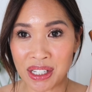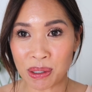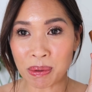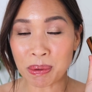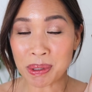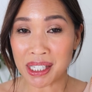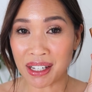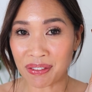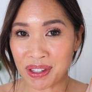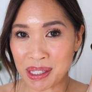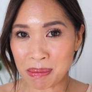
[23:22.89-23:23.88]
So we will see
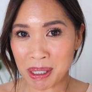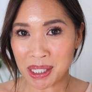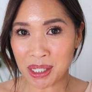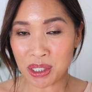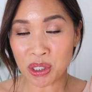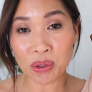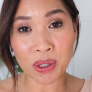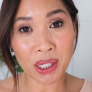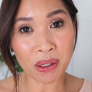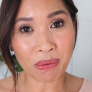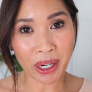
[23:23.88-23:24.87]
if this makes it into
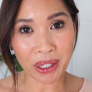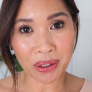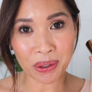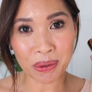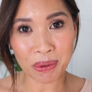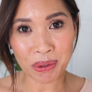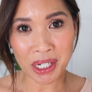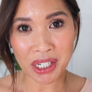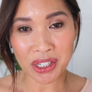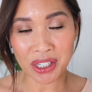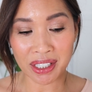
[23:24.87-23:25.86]
the regular
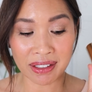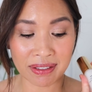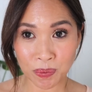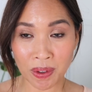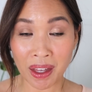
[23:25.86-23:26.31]
rotation.